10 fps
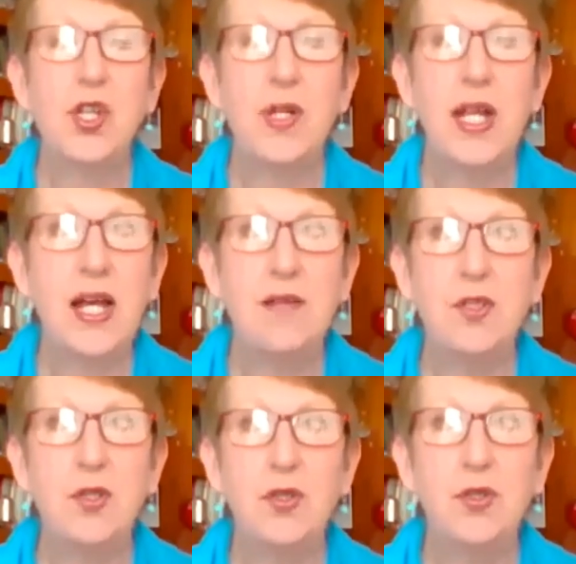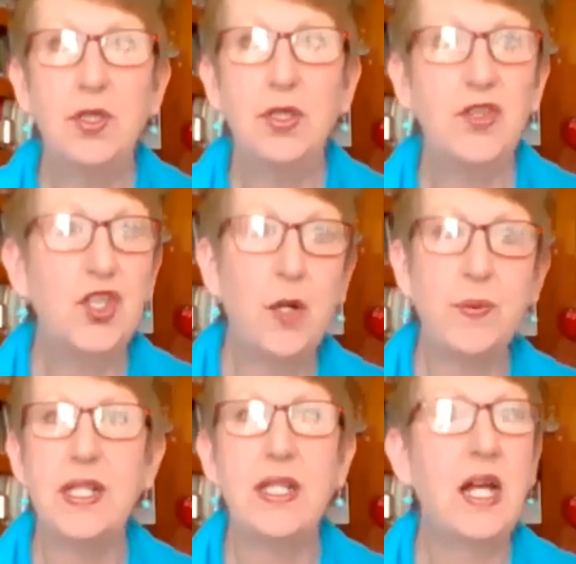go and have a look at the
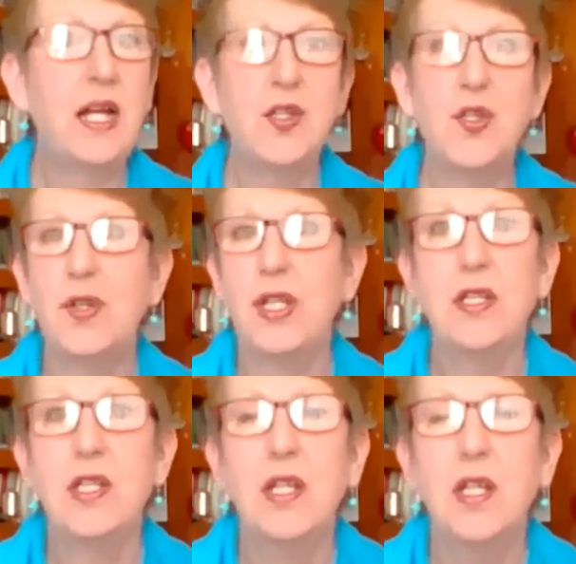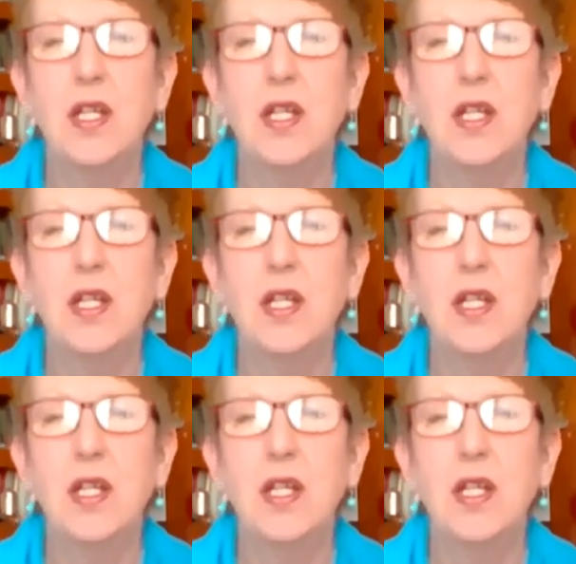shops in the high street.